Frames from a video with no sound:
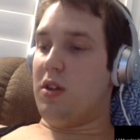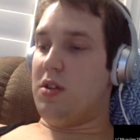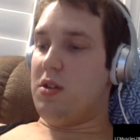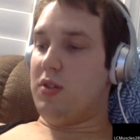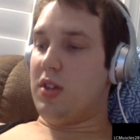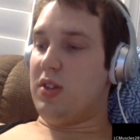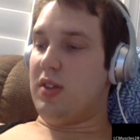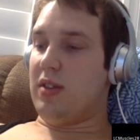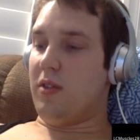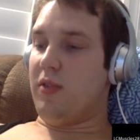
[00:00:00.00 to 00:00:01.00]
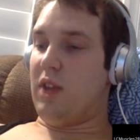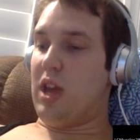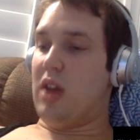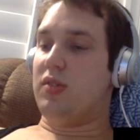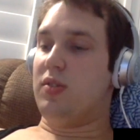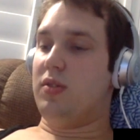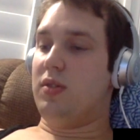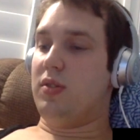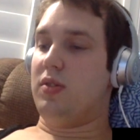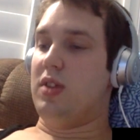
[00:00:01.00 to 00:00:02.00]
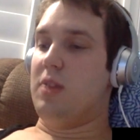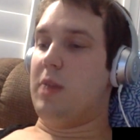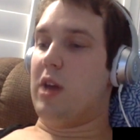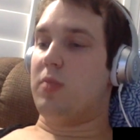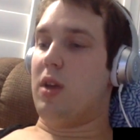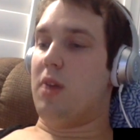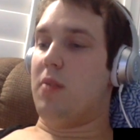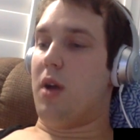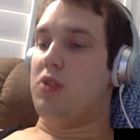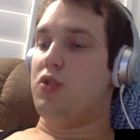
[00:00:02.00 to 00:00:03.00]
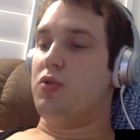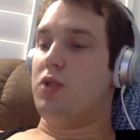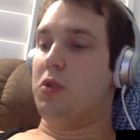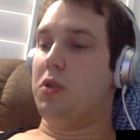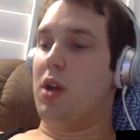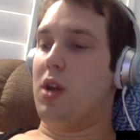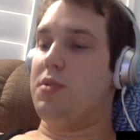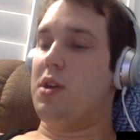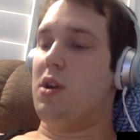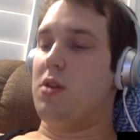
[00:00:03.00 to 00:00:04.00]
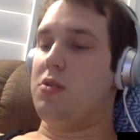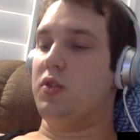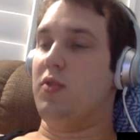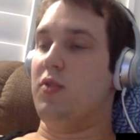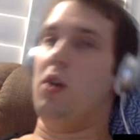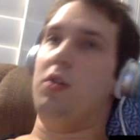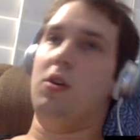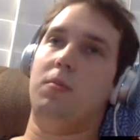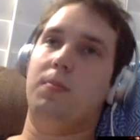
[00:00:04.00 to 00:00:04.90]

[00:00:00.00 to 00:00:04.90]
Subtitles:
news is that their fans, D-bags, may I remind you, don't care. They are used to failure.